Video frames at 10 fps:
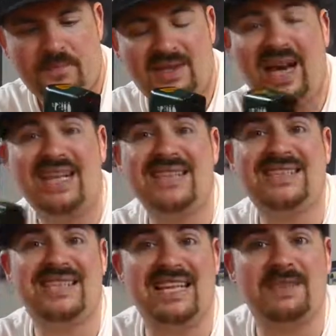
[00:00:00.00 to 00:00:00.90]

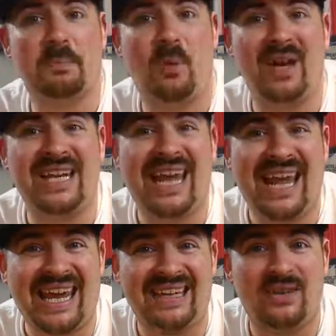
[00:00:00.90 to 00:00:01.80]

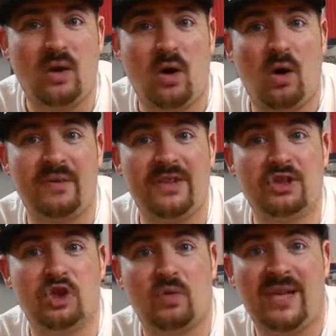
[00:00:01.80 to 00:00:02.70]
96.8 on the
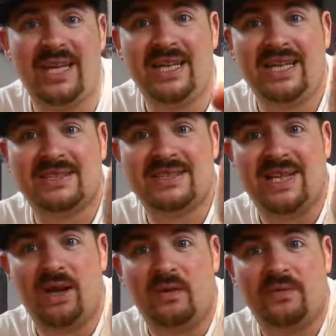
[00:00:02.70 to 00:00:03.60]
screen
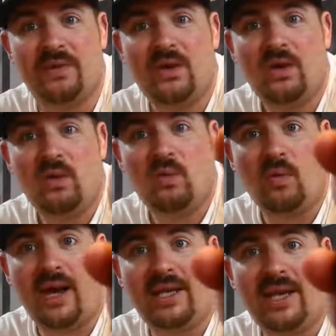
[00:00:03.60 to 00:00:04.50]
itself,
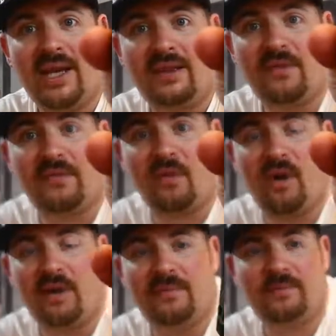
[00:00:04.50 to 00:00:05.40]
right in the
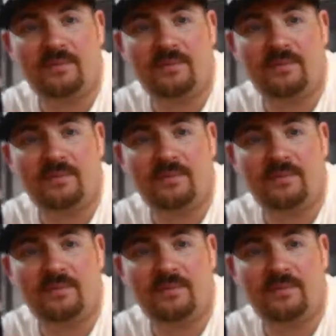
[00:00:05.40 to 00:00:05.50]
front.